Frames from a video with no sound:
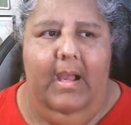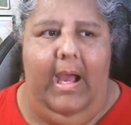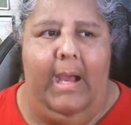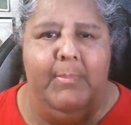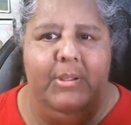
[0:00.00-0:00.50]

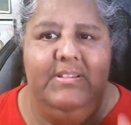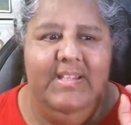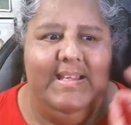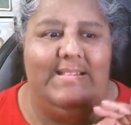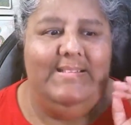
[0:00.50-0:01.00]
I'm on
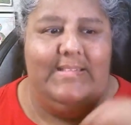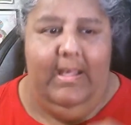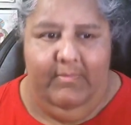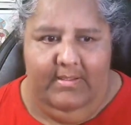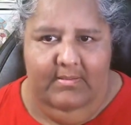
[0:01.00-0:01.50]
day
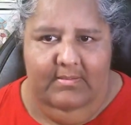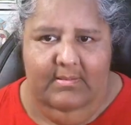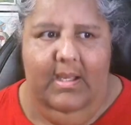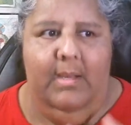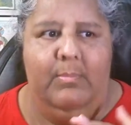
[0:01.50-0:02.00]
7.
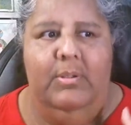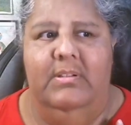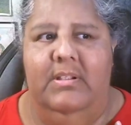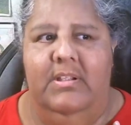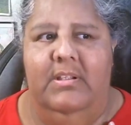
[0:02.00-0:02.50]
I'm on
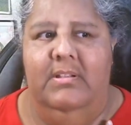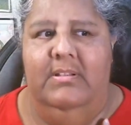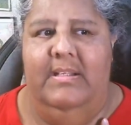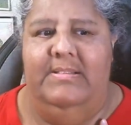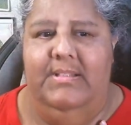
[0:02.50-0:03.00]
the
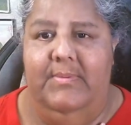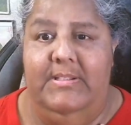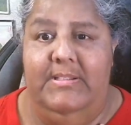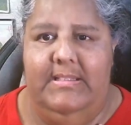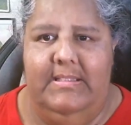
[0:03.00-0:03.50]
day
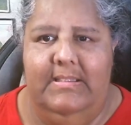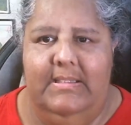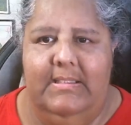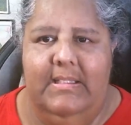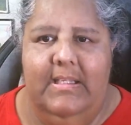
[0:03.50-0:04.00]

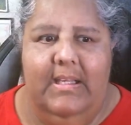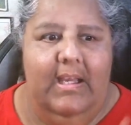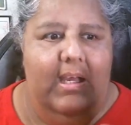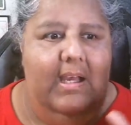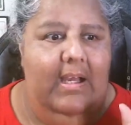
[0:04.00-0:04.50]
17th.
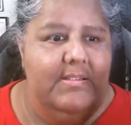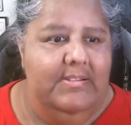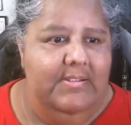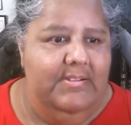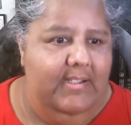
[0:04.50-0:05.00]

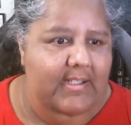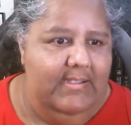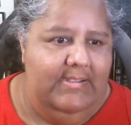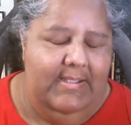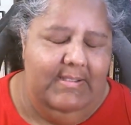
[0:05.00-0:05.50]
Sister
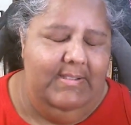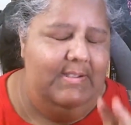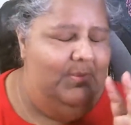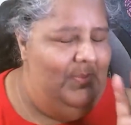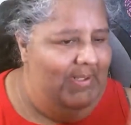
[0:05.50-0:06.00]
cousin,
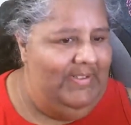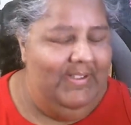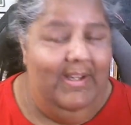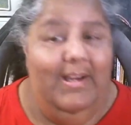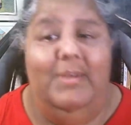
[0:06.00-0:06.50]
you must
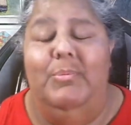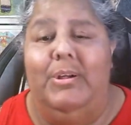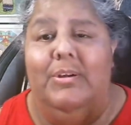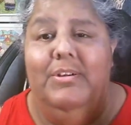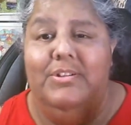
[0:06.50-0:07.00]
come. We're
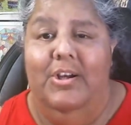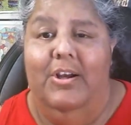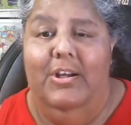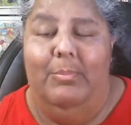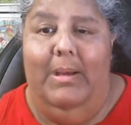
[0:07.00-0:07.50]
going to
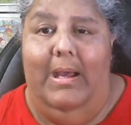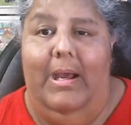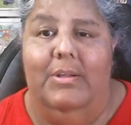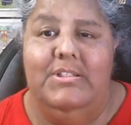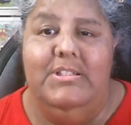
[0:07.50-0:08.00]
talk
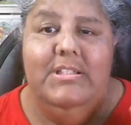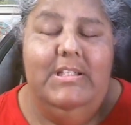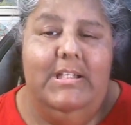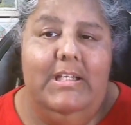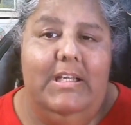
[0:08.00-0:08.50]
about
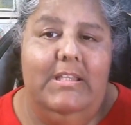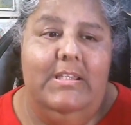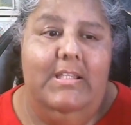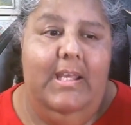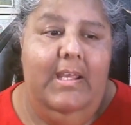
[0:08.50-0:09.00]

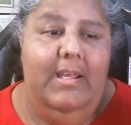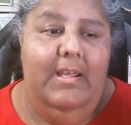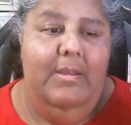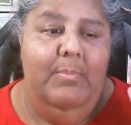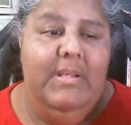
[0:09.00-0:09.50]

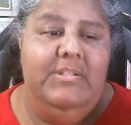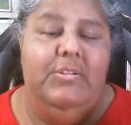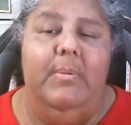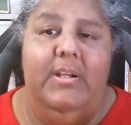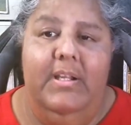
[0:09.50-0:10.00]
the
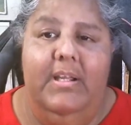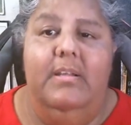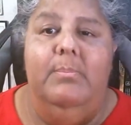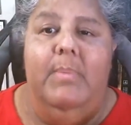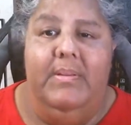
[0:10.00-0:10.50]

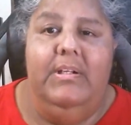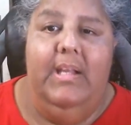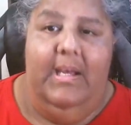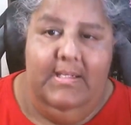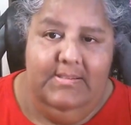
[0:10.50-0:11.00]
Mesoamerican mother
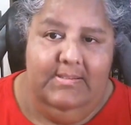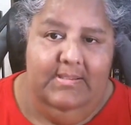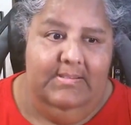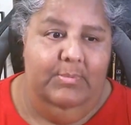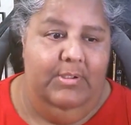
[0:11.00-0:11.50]

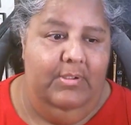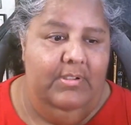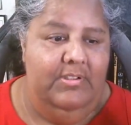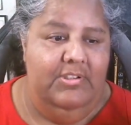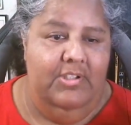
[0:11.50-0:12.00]
goddesses. We're going
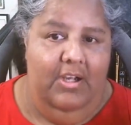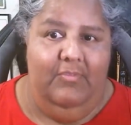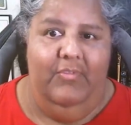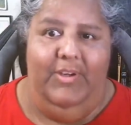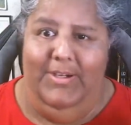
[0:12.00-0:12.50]
to talk
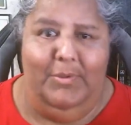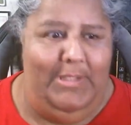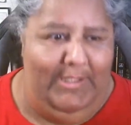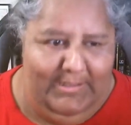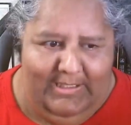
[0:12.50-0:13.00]
very
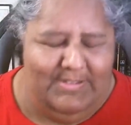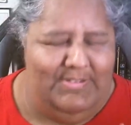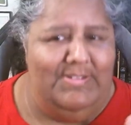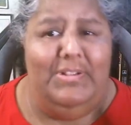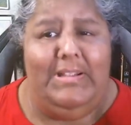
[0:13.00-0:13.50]
quickly because
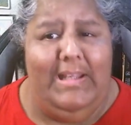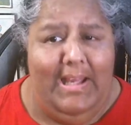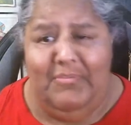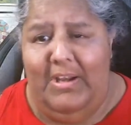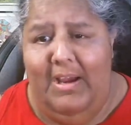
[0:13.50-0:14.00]
it's only a
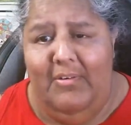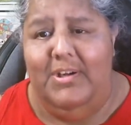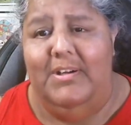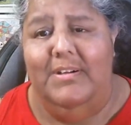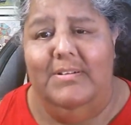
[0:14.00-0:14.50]
half an
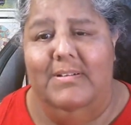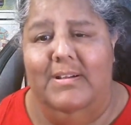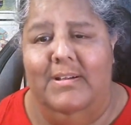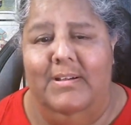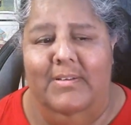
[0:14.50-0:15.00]
hour
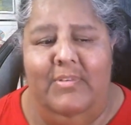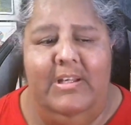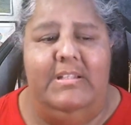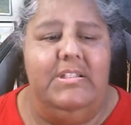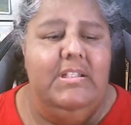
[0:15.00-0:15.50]

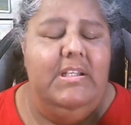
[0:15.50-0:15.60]
event.